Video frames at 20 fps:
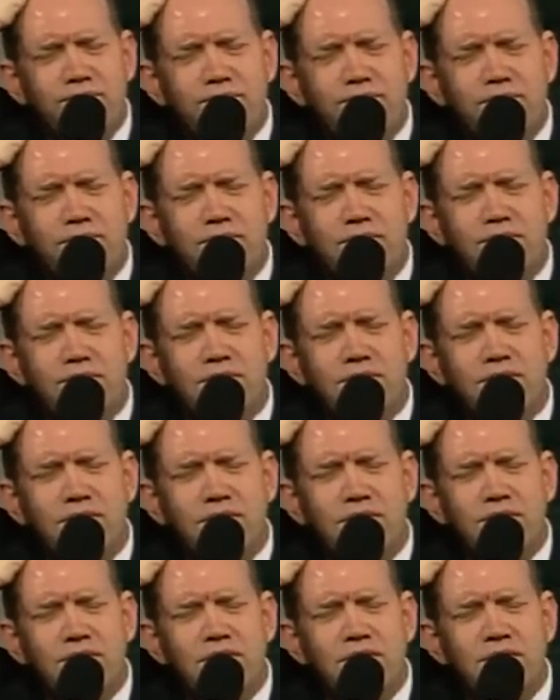
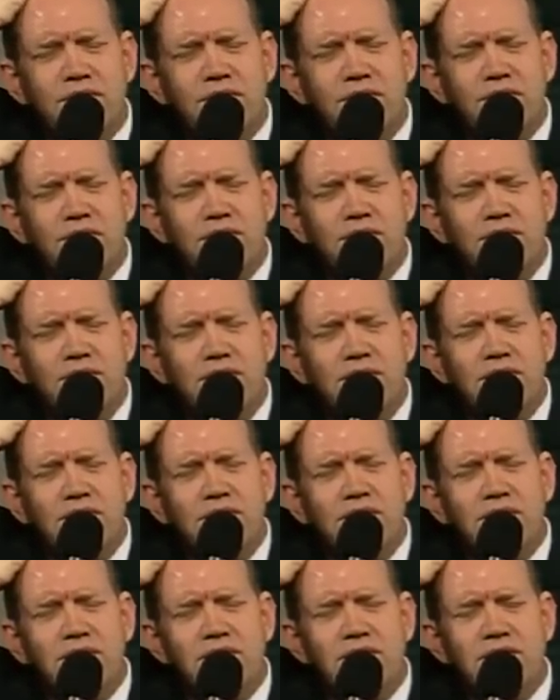
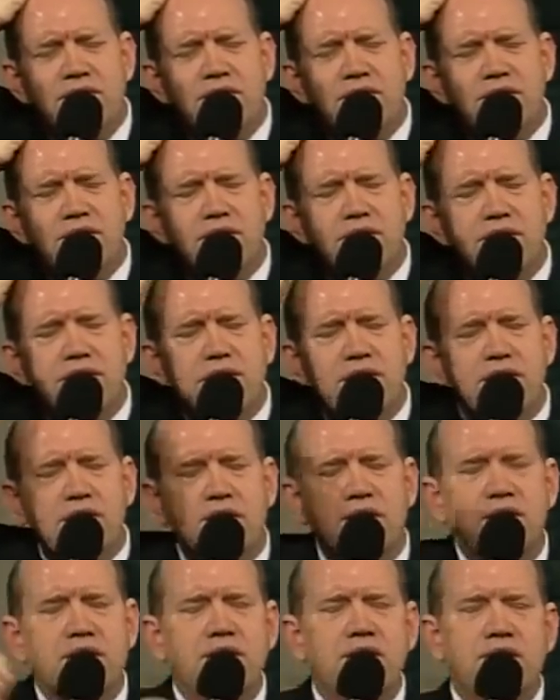
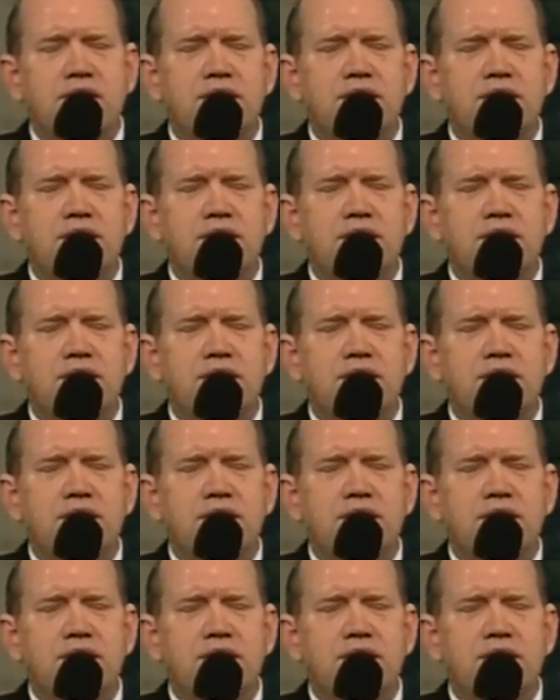(no one is talking)